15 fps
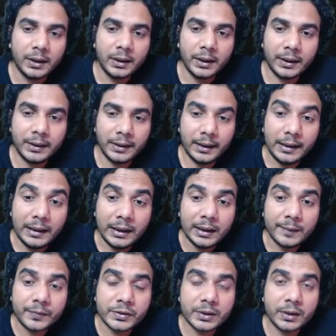in
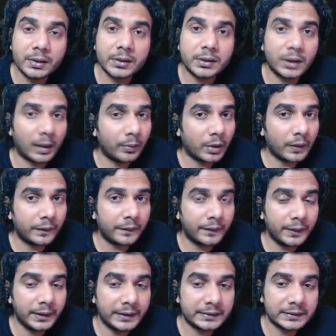ellipse, sum of
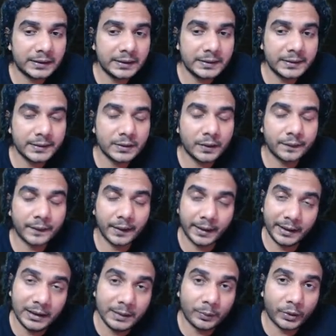distances of
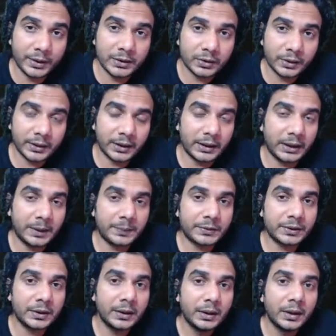any points on the
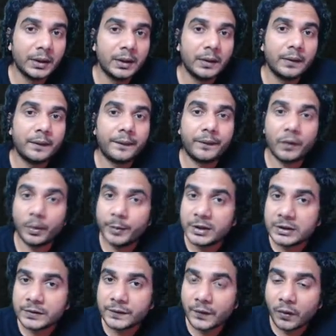ellipse from
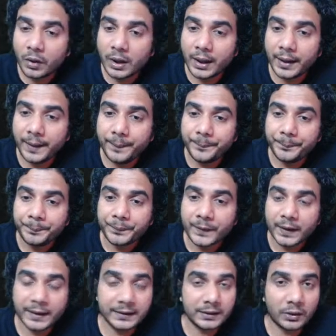its foci
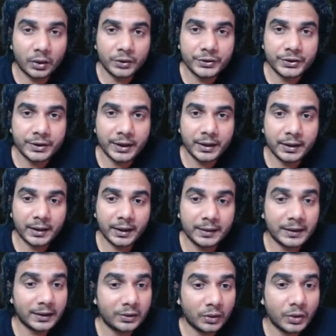is a constant, and
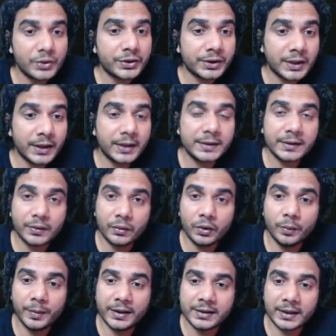that constant is equal to
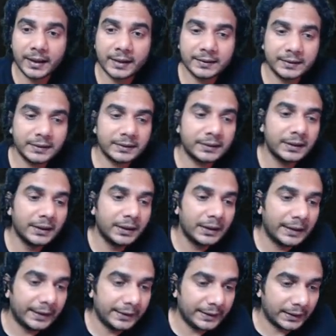major axis?
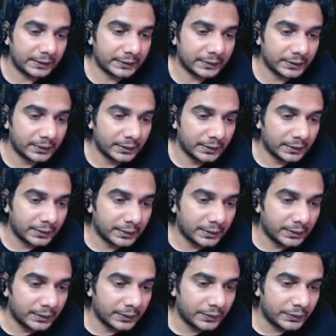Yes.
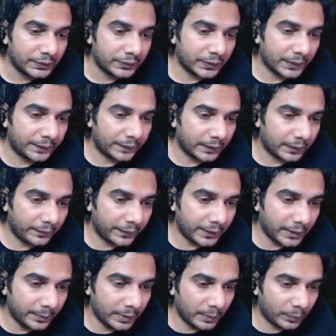So if a
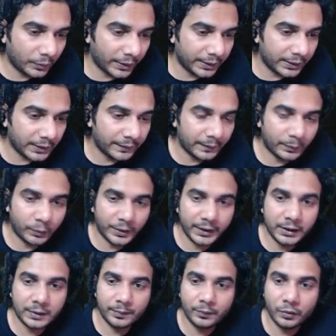variable point, if a
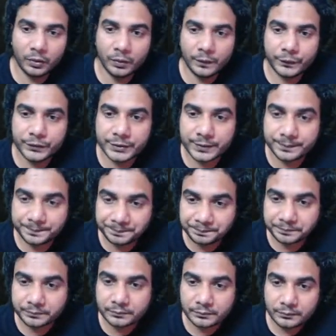point moves,
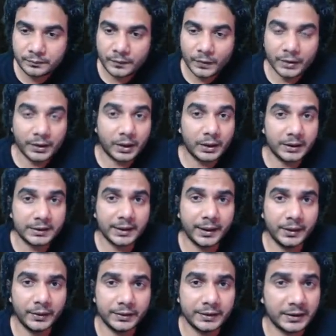now listen to
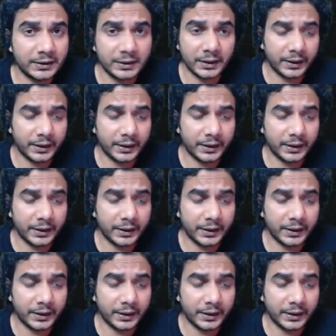this. This is the